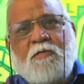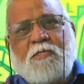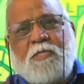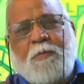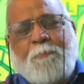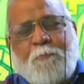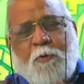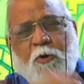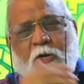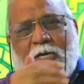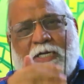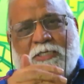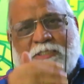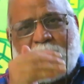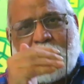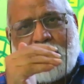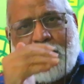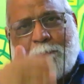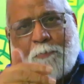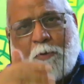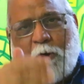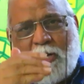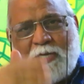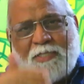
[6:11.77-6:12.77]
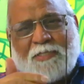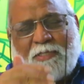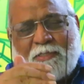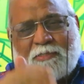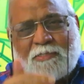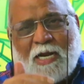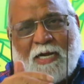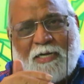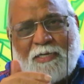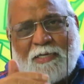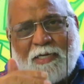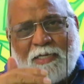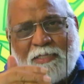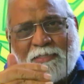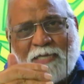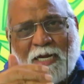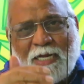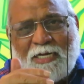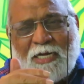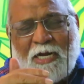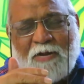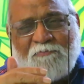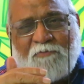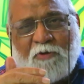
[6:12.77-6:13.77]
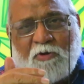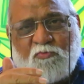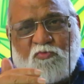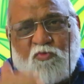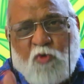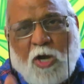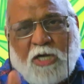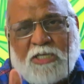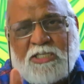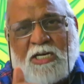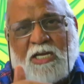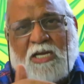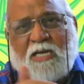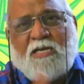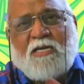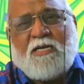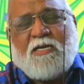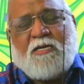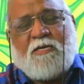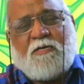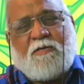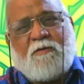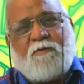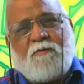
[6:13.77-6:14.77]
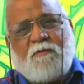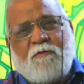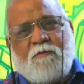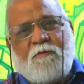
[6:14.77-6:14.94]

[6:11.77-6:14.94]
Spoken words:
The poorest of the poor in this country are struggling for water.